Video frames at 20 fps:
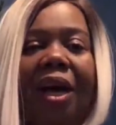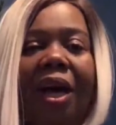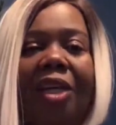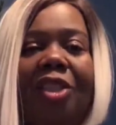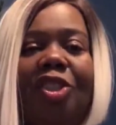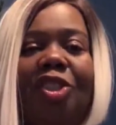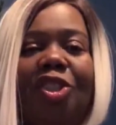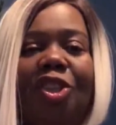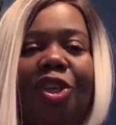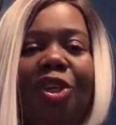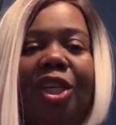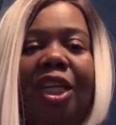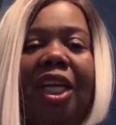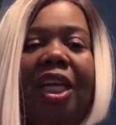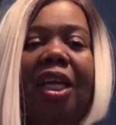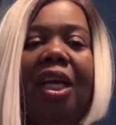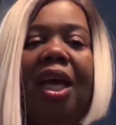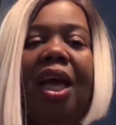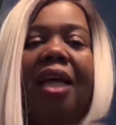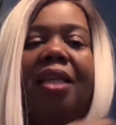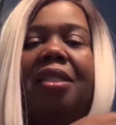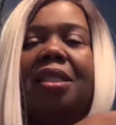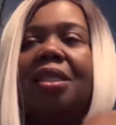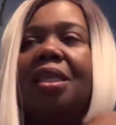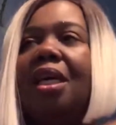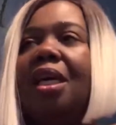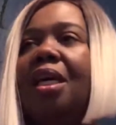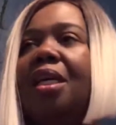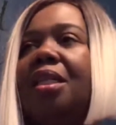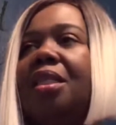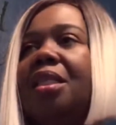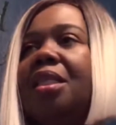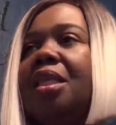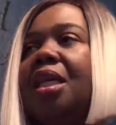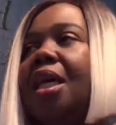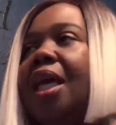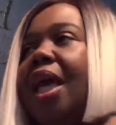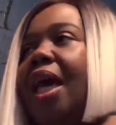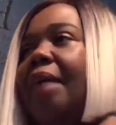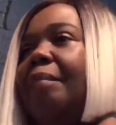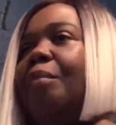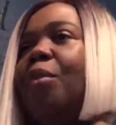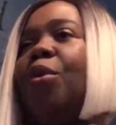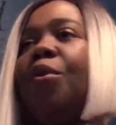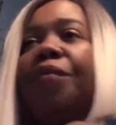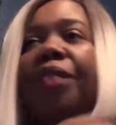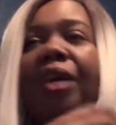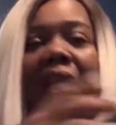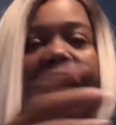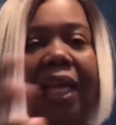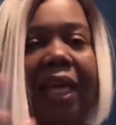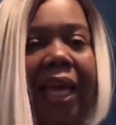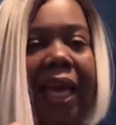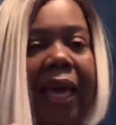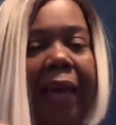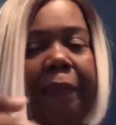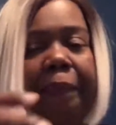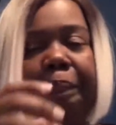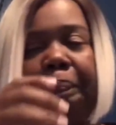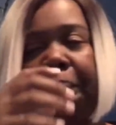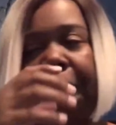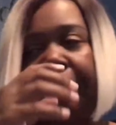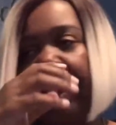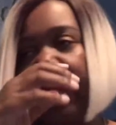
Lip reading: loss journey and to get moving again,